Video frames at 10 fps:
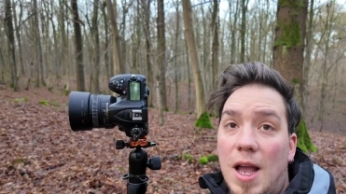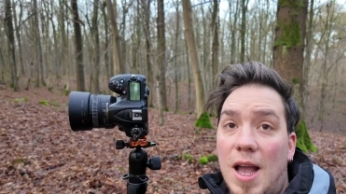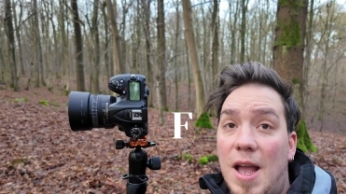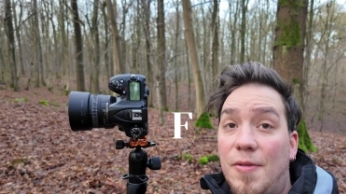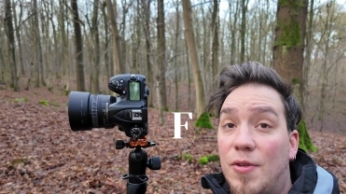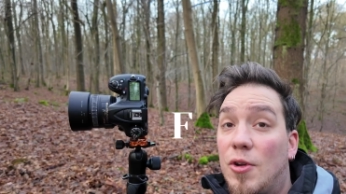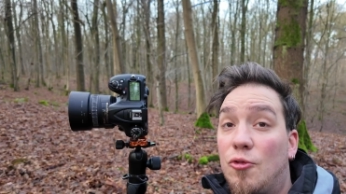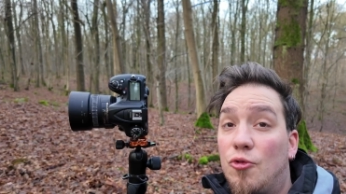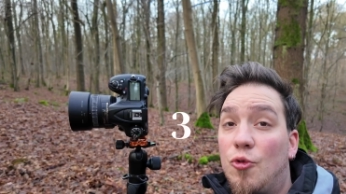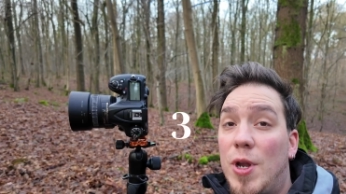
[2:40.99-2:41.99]

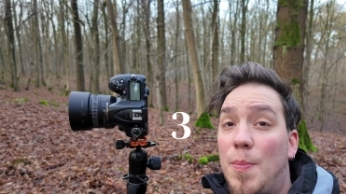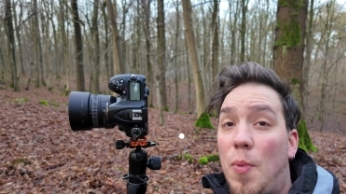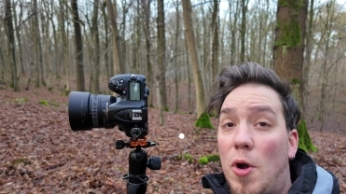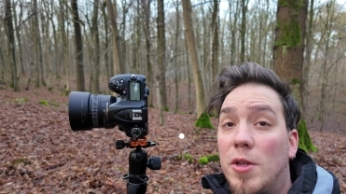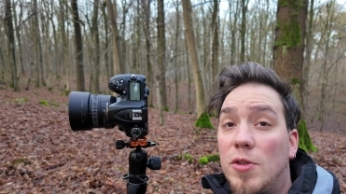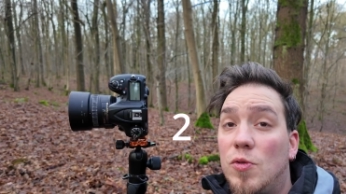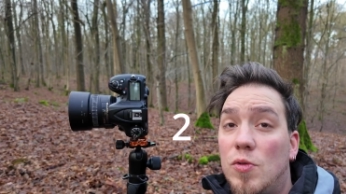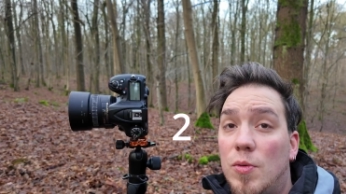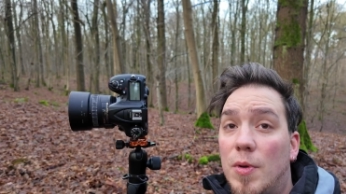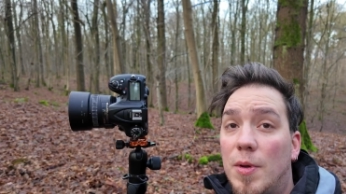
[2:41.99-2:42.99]

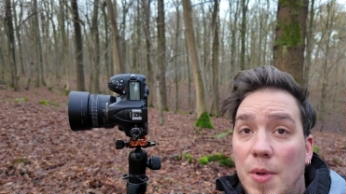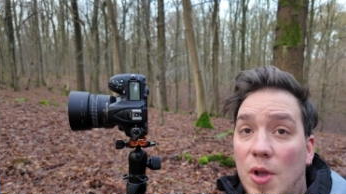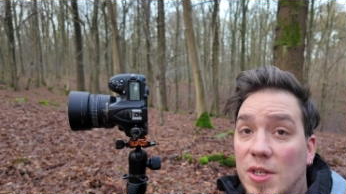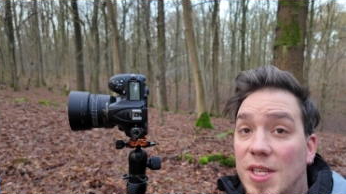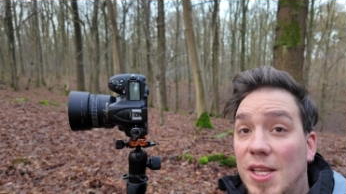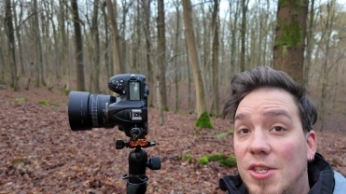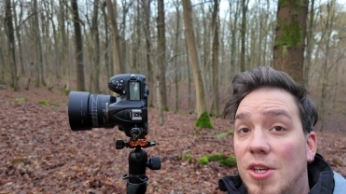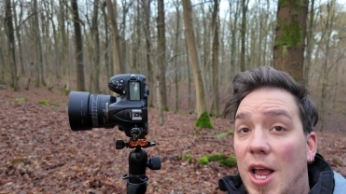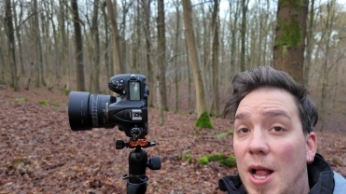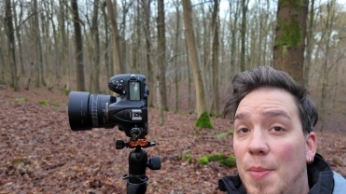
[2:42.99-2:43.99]
f3.2 because that's
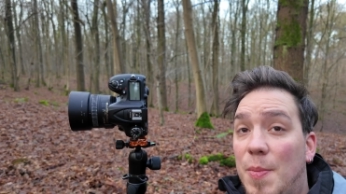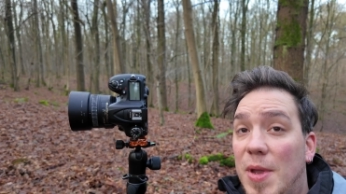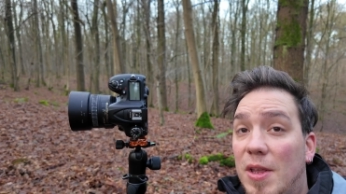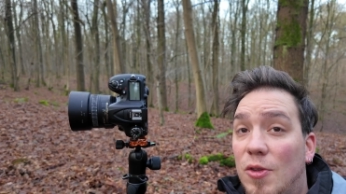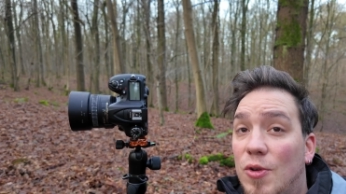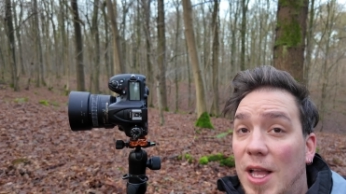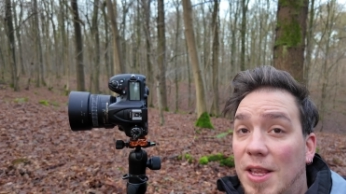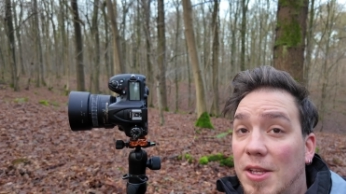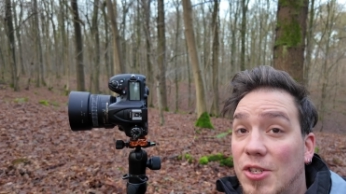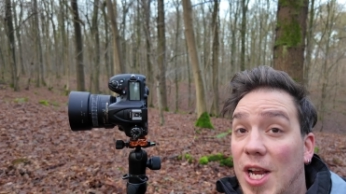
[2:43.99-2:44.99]
helping me to get
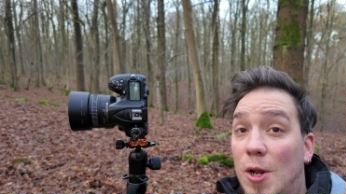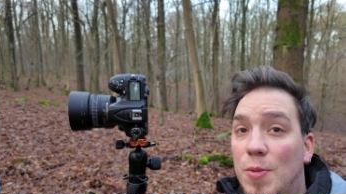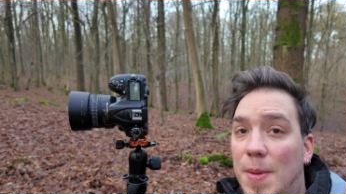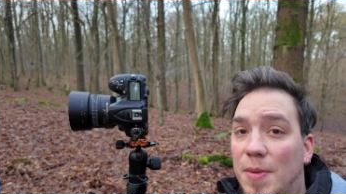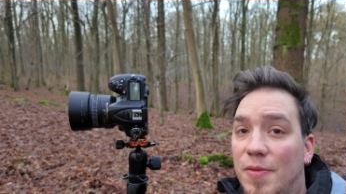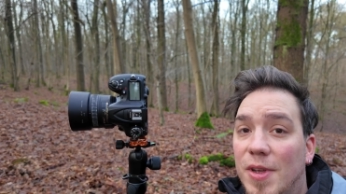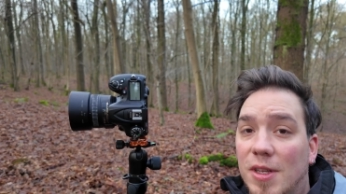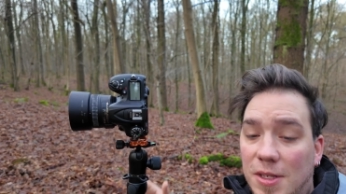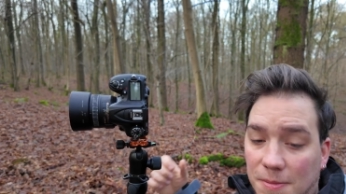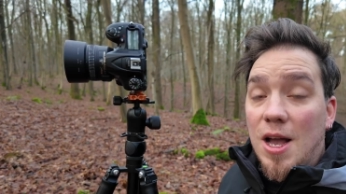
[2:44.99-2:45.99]
that shallow depth of
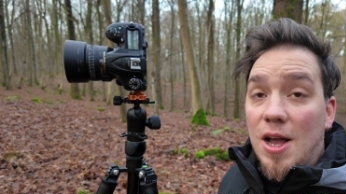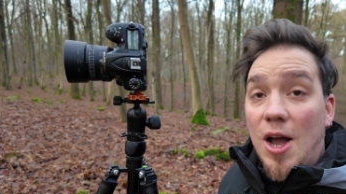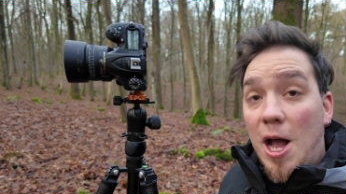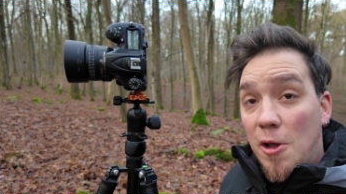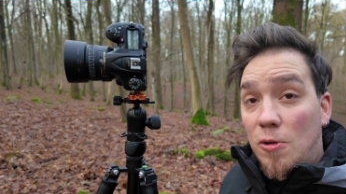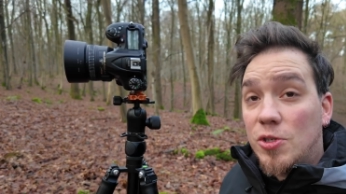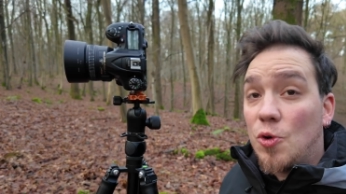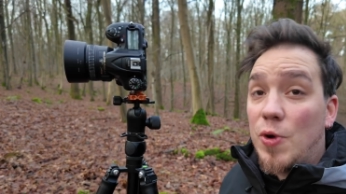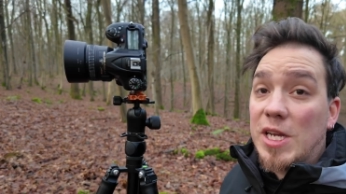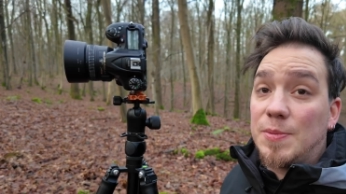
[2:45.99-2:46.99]
field. I also
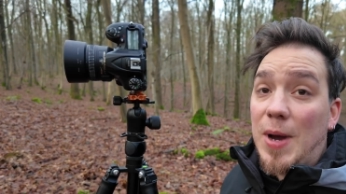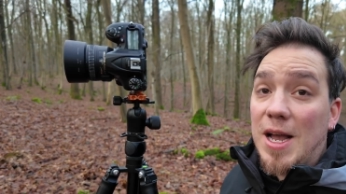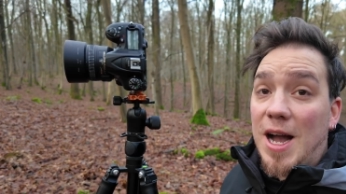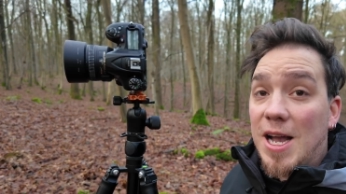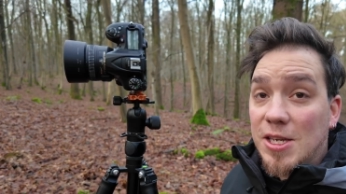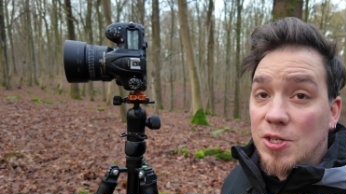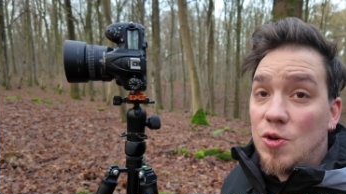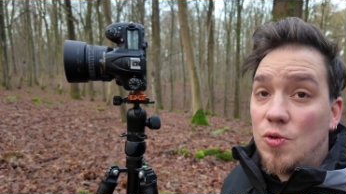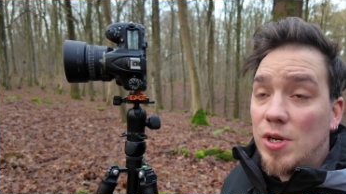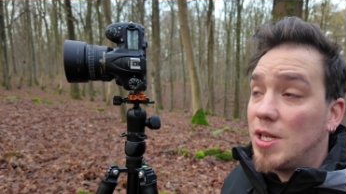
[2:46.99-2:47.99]
raised my
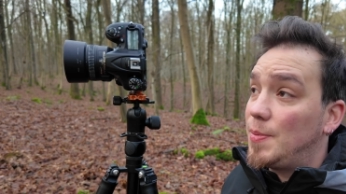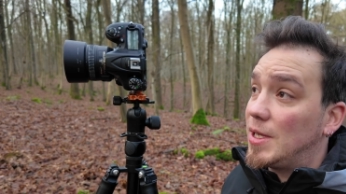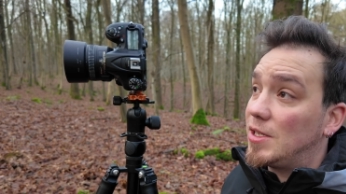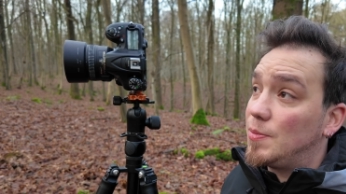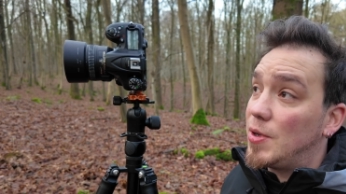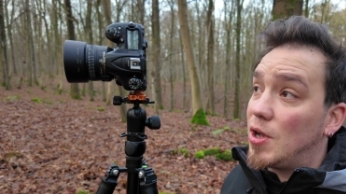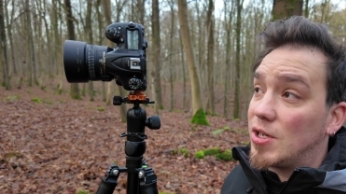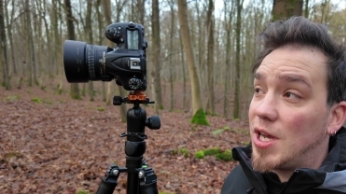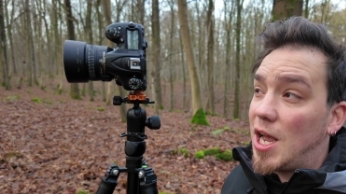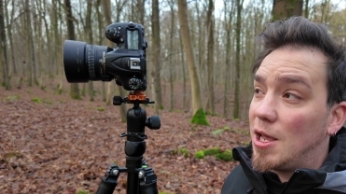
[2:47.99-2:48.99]
ISO a little bit
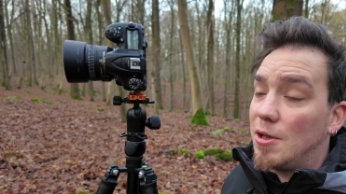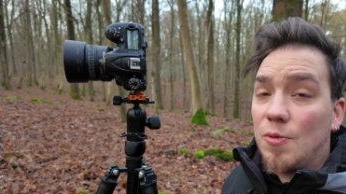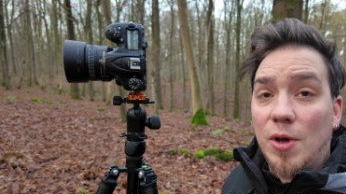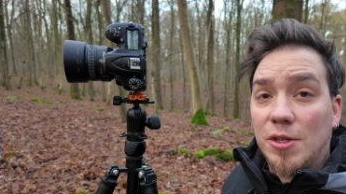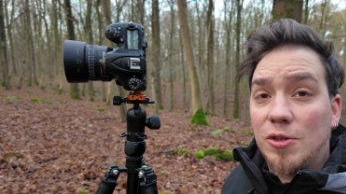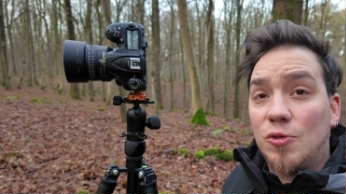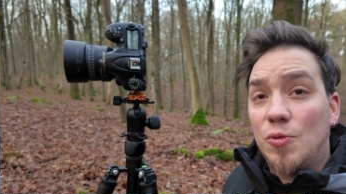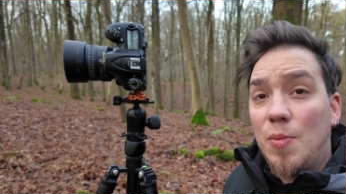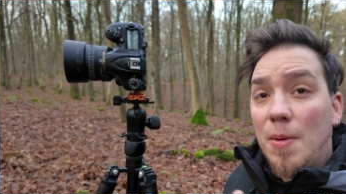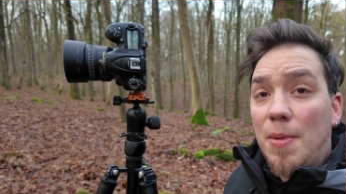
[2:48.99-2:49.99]
because I wanted
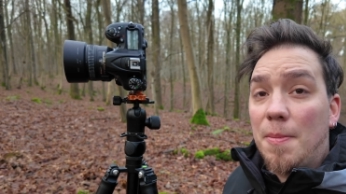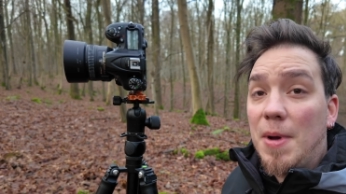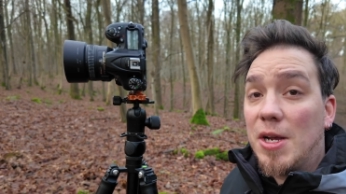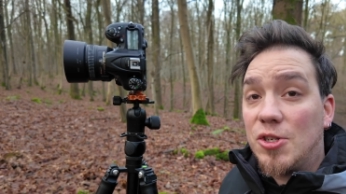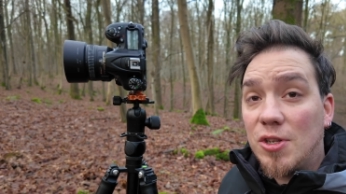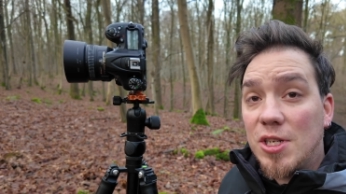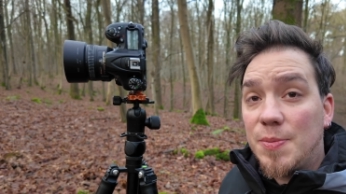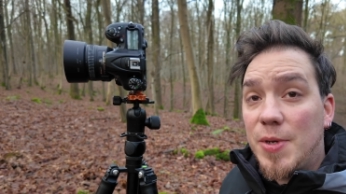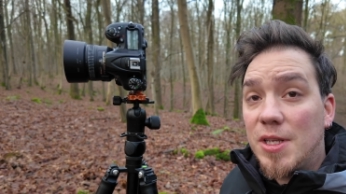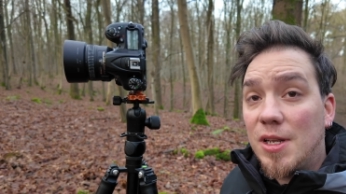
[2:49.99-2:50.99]
to bump up my shutter
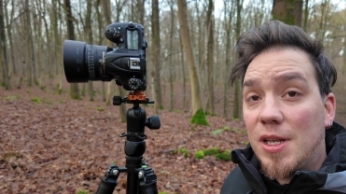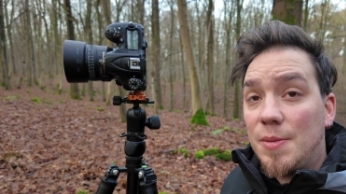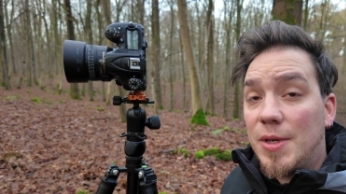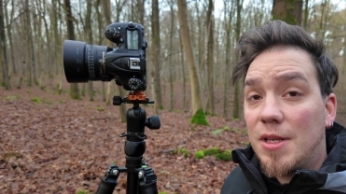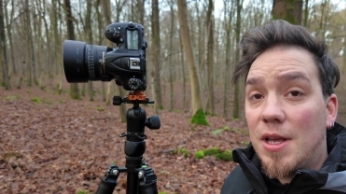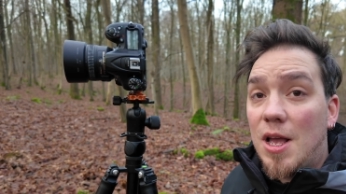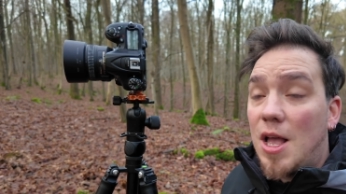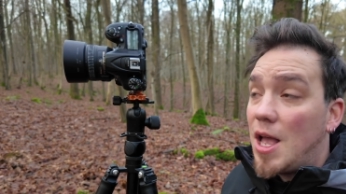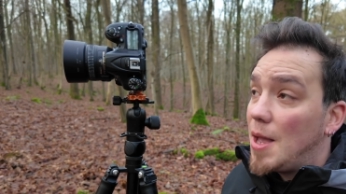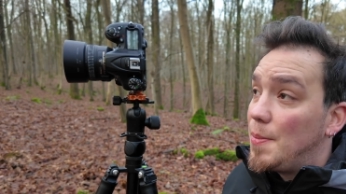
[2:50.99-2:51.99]
speed a little bit.
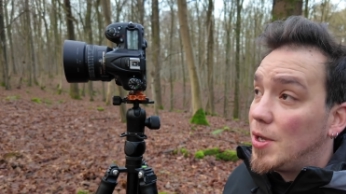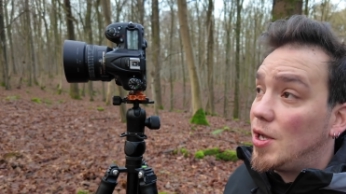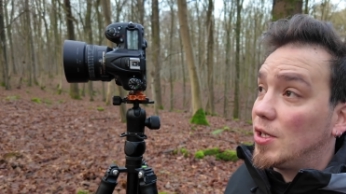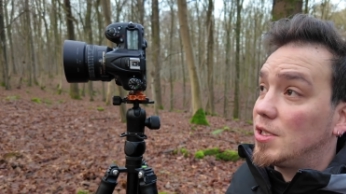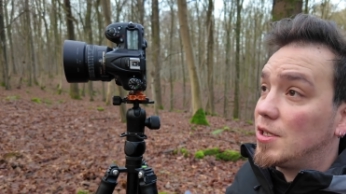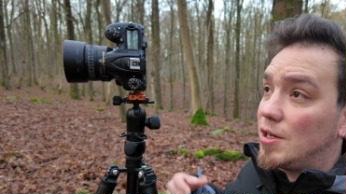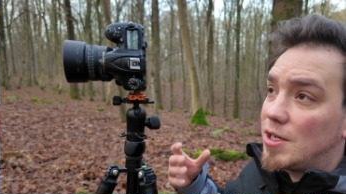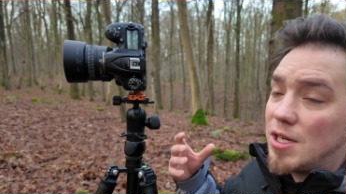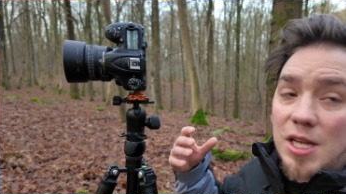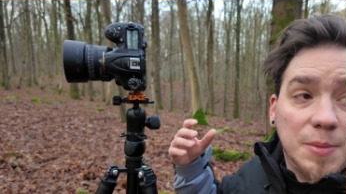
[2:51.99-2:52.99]
Because
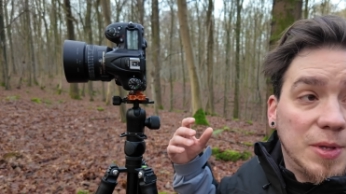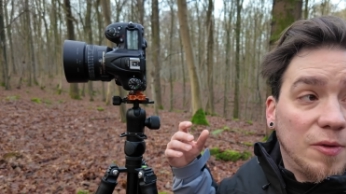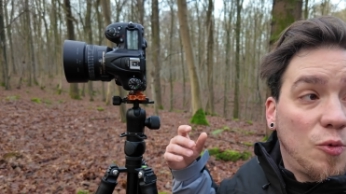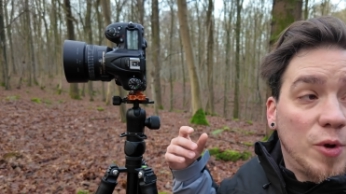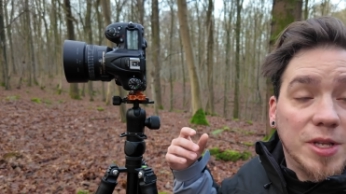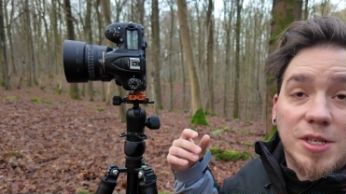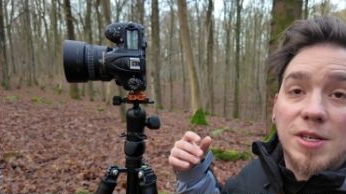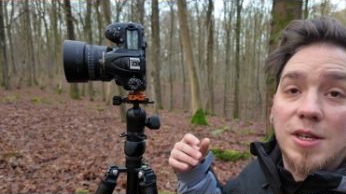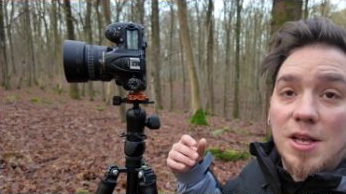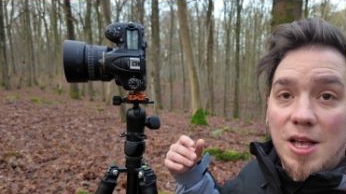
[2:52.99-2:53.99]
there's a little bit of
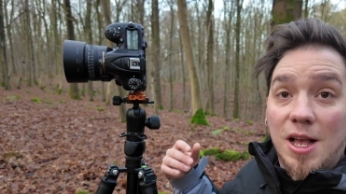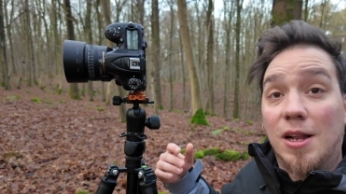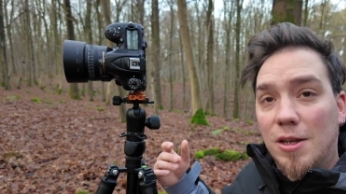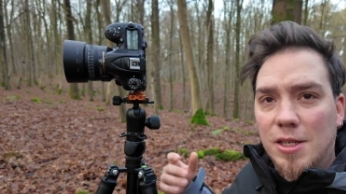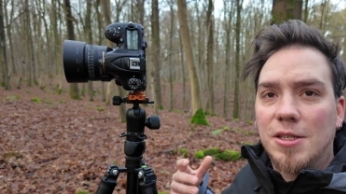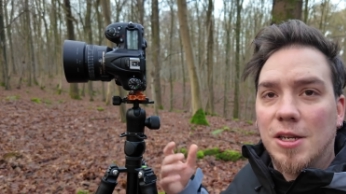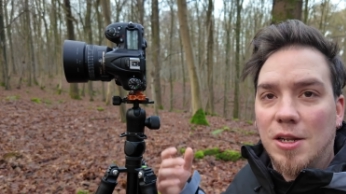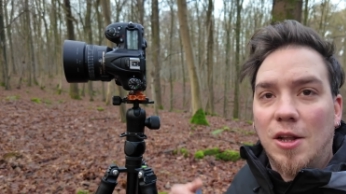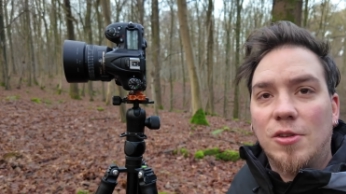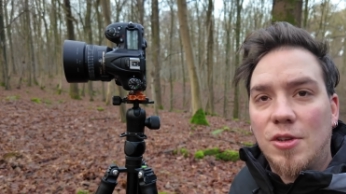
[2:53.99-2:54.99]
wind, it's a
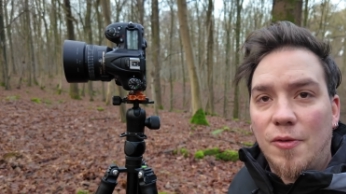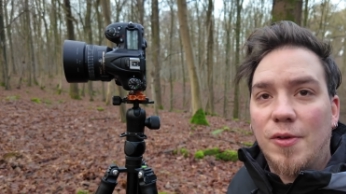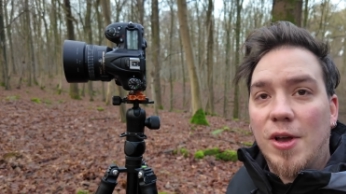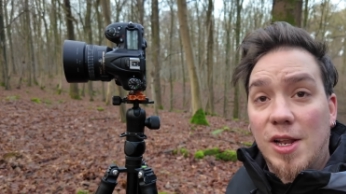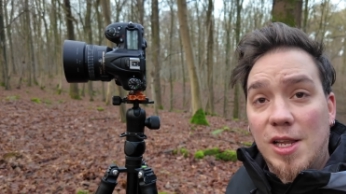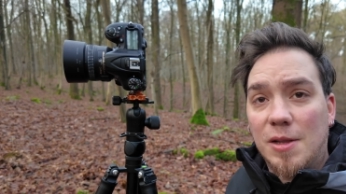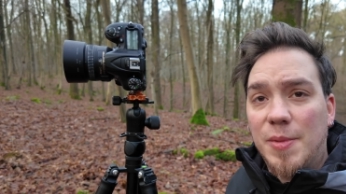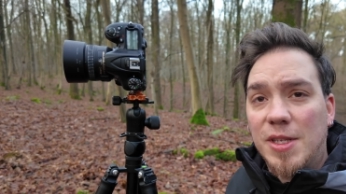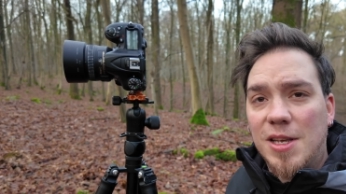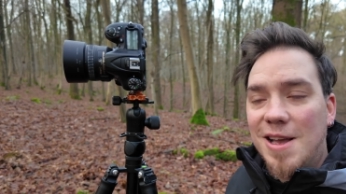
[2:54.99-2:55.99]
lot of a little
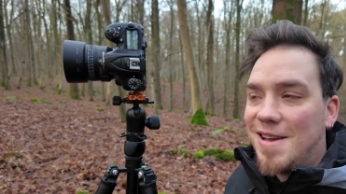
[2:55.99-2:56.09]
bit.